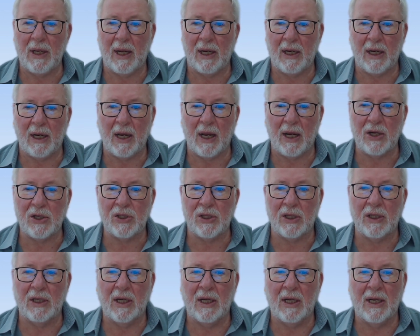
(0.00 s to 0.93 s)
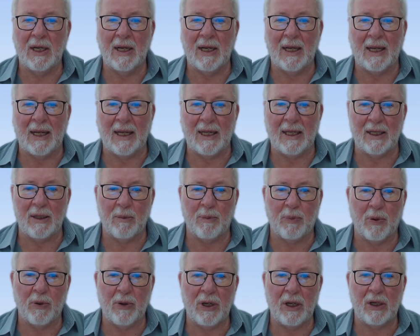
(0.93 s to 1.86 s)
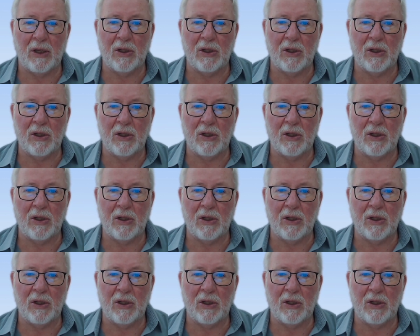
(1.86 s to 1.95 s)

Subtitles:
Allegation, the employee